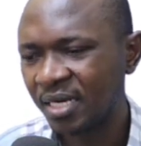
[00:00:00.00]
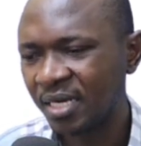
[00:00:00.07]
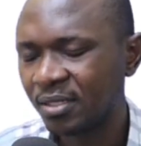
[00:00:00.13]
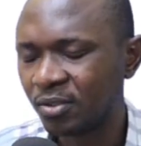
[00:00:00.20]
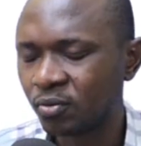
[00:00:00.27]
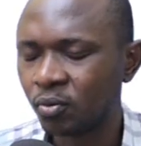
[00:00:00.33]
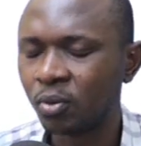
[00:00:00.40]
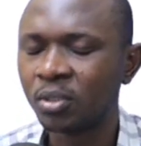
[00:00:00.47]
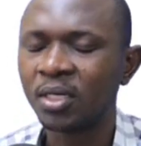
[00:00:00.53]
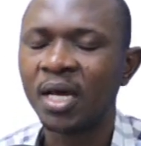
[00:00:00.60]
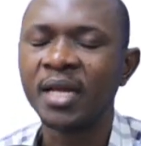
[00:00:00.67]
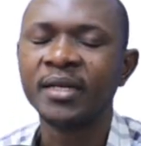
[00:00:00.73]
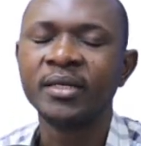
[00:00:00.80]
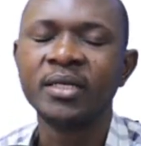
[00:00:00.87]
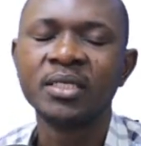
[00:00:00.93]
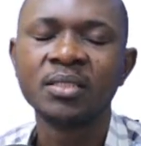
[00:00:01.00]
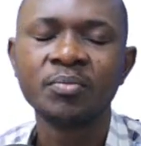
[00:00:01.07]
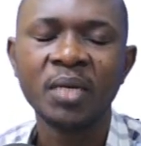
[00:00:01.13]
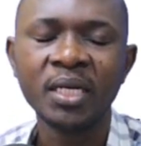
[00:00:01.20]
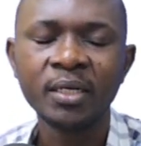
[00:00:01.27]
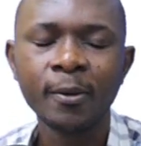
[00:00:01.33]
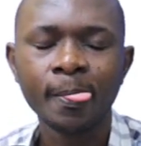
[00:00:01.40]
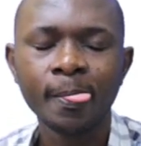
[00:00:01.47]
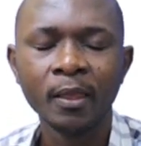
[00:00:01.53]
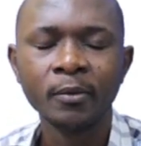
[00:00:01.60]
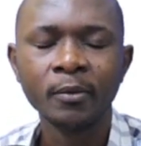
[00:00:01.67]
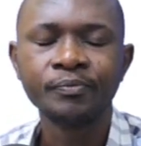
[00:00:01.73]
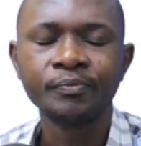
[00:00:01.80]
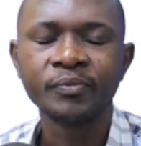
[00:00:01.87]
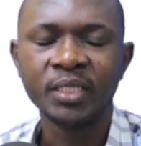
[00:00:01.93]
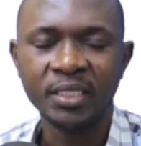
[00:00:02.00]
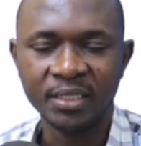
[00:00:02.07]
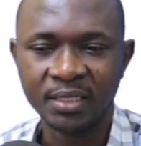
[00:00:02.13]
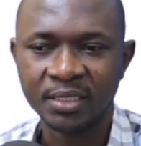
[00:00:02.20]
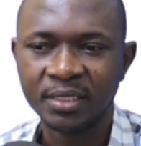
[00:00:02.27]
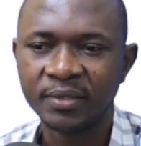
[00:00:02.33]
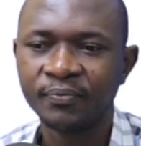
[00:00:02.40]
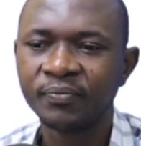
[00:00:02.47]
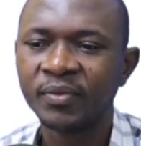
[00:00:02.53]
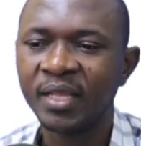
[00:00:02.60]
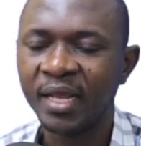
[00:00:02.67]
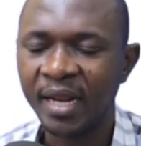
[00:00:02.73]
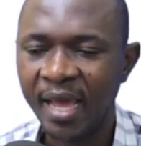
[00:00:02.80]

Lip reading: for a specified purpose,